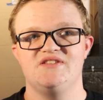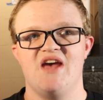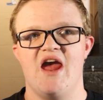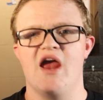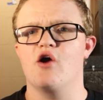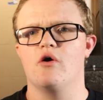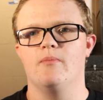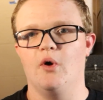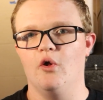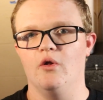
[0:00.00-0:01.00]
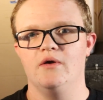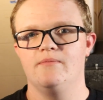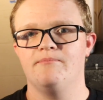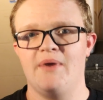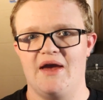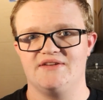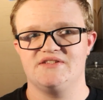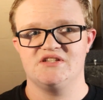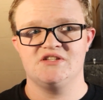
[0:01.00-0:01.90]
terrible pets,